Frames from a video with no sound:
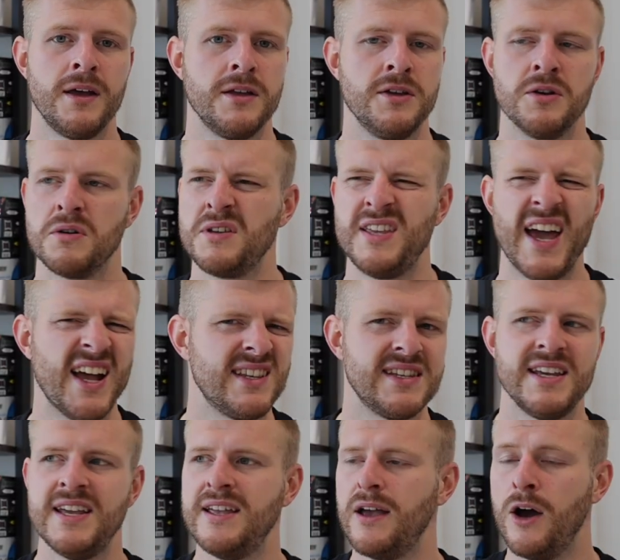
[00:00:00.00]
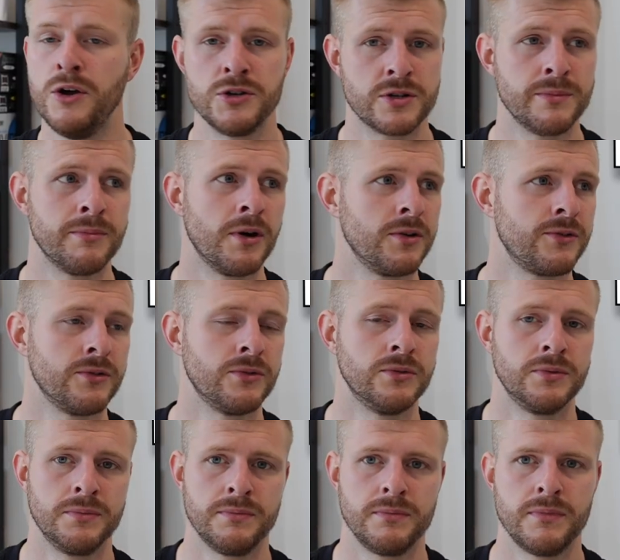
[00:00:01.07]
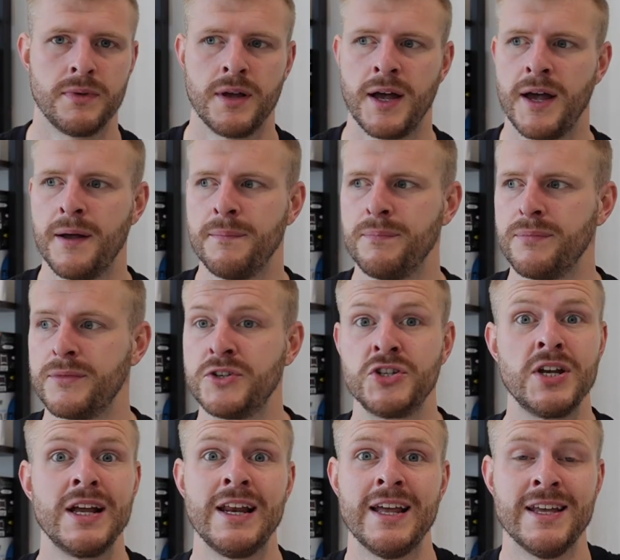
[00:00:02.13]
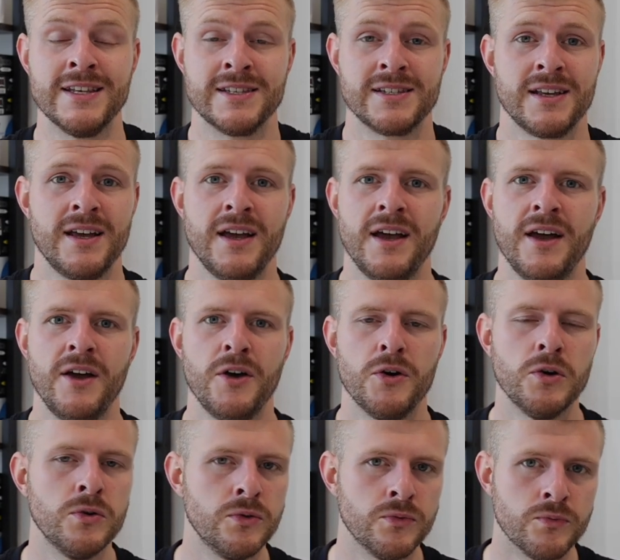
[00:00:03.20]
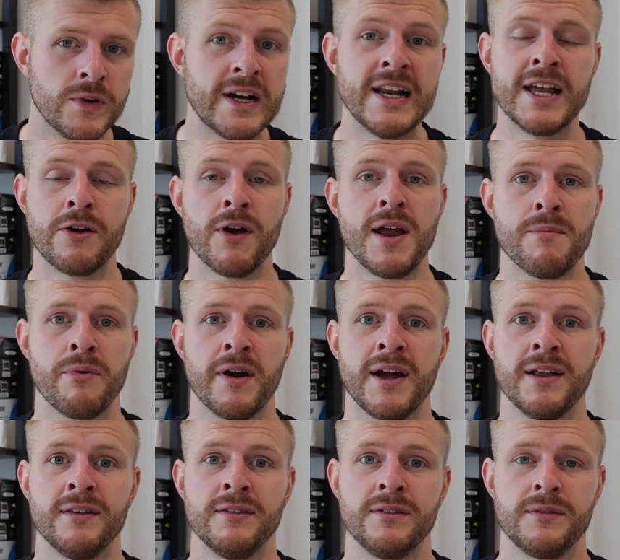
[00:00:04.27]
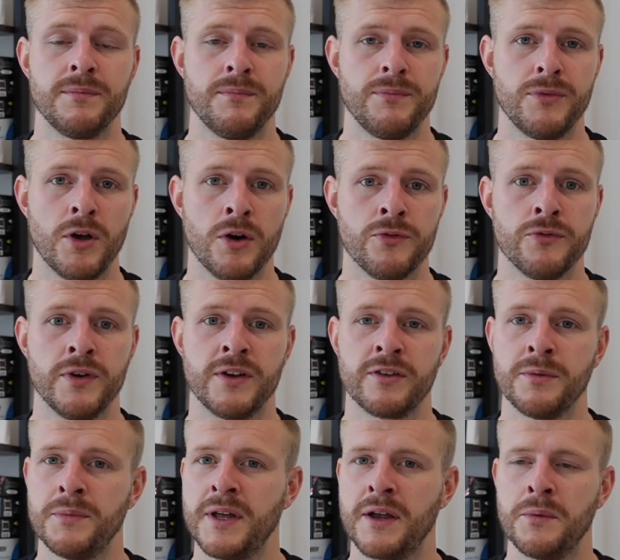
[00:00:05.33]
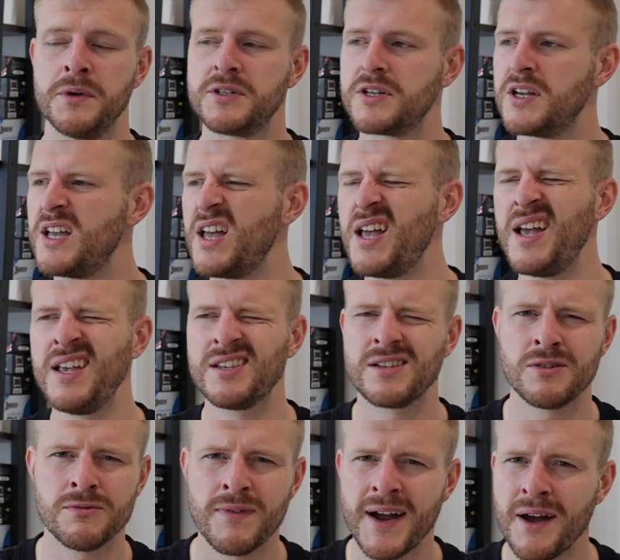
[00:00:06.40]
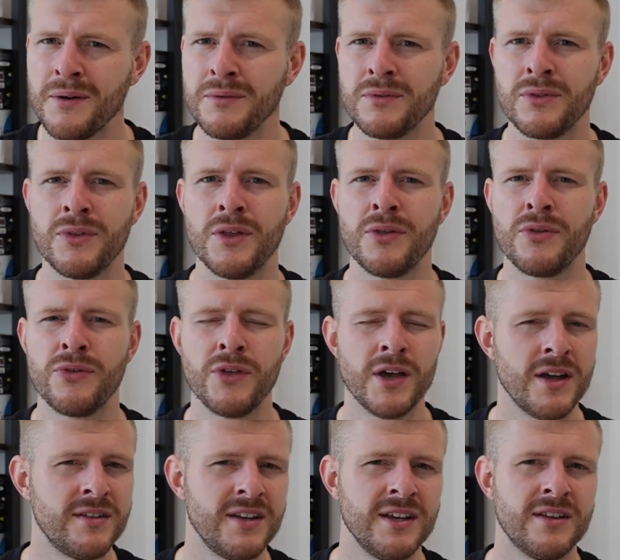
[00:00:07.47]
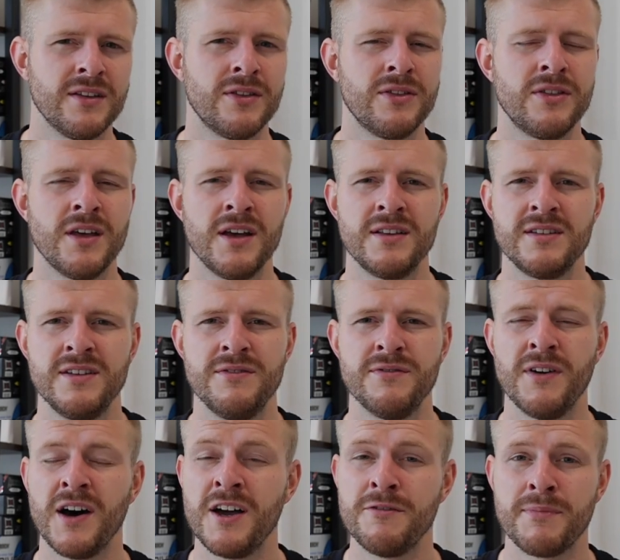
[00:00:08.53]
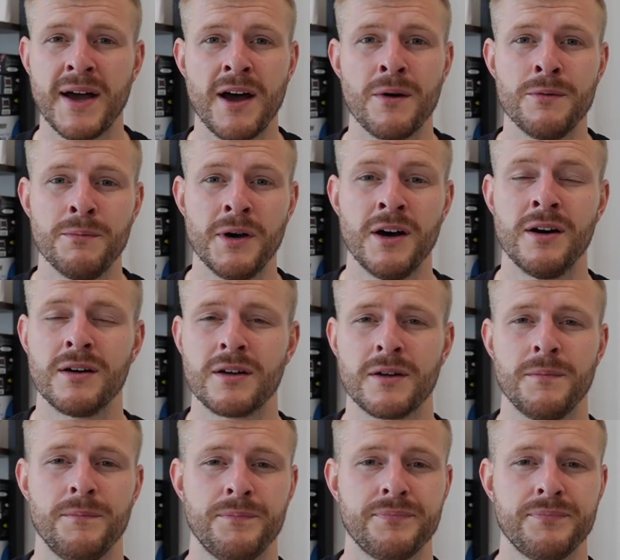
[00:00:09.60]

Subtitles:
You've got Yeti, Ocean Bottle, Chili's, all really great brands offering something which is around the £30 to £35 mark.